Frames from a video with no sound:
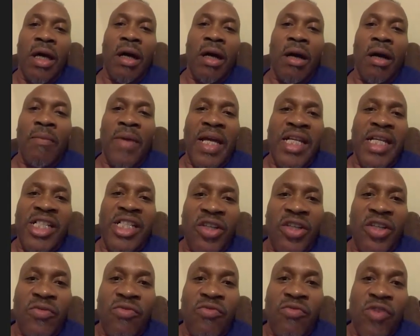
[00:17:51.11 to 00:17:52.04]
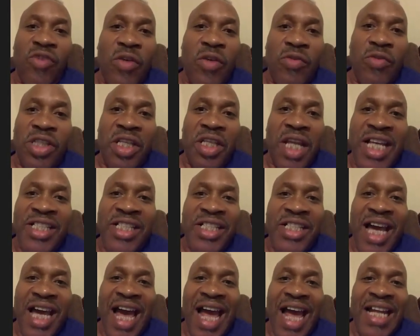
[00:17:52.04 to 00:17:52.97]
And he was a
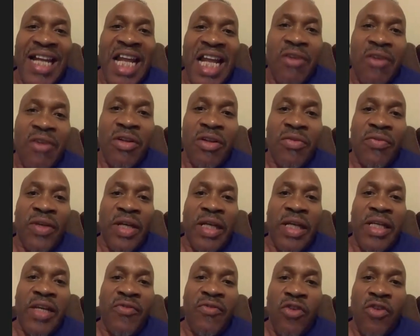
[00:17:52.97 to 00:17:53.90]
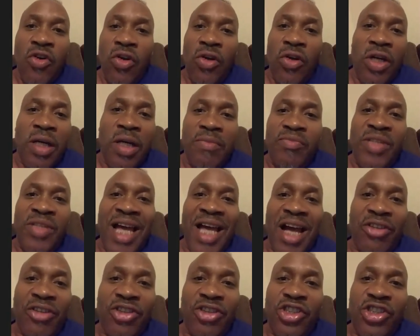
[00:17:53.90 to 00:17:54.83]
nice guy, Larry Levin. If you look up
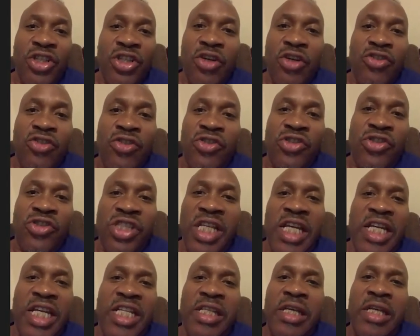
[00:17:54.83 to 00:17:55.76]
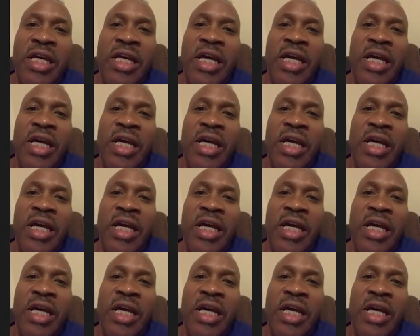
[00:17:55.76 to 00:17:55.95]
Dr. Snow, you'll see it.